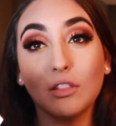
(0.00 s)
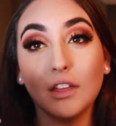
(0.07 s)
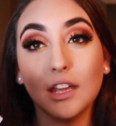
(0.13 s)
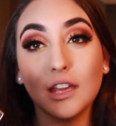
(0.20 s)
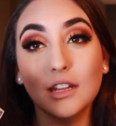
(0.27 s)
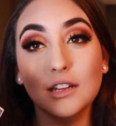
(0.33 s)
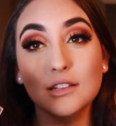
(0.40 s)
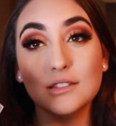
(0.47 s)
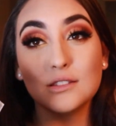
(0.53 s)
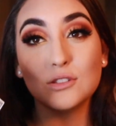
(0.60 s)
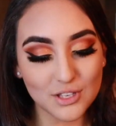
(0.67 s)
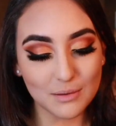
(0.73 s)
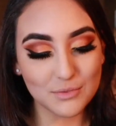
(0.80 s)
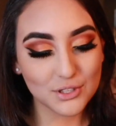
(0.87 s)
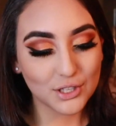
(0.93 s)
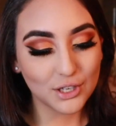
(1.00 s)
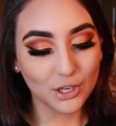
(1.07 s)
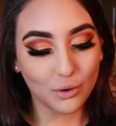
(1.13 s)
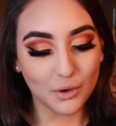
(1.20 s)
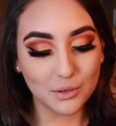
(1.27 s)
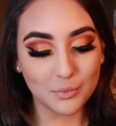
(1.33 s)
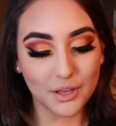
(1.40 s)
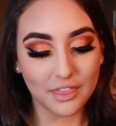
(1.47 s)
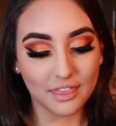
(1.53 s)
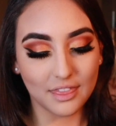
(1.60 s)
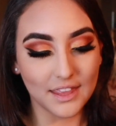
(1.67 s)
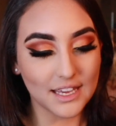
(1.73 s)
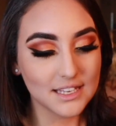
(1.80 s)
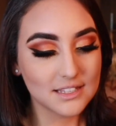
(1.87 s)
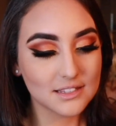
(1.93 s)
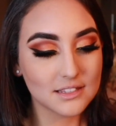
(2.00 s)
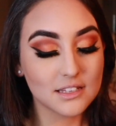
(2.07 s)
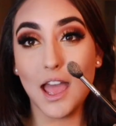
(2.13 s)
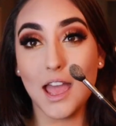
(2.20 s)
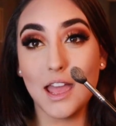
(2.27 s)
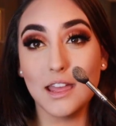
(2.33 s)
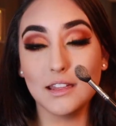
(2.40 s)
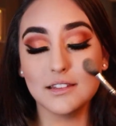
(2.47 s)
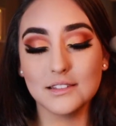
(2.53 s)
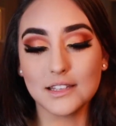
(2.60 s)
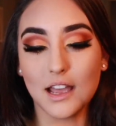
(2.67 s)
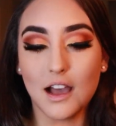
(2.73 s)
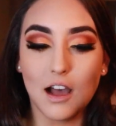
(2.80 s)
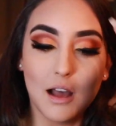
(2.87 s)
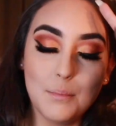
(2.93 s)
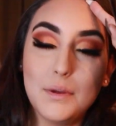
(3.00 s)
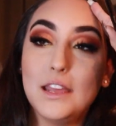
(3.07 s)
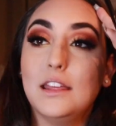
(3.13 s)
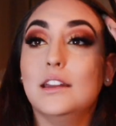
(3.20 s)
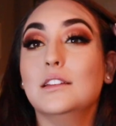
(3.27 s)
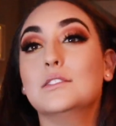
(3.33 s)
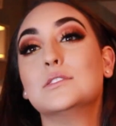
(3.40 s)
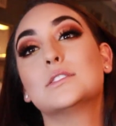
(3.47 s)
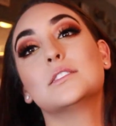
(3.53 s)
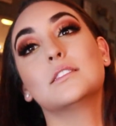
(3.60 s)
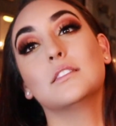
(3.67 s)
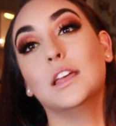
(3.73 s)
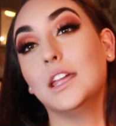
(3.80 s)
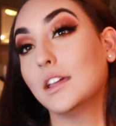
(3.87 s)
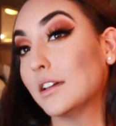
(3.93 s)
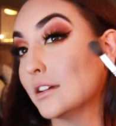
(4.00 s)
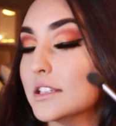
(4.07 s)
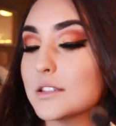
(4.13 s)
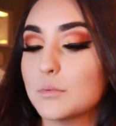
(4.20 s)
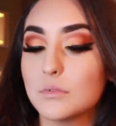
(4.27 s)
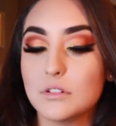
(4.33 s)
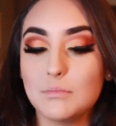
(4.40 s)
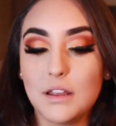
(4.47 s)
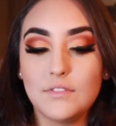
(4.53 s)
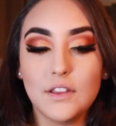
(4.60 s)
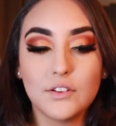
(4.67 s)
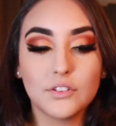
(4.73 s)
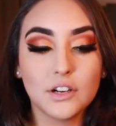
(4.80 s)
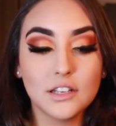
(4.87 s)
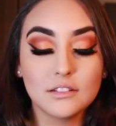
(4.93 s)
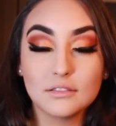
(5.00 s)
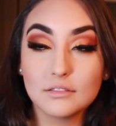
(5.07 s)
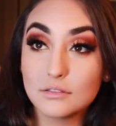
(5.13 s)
Like it is, so I'm just gonna go in with this, and it is like, it's my favorite.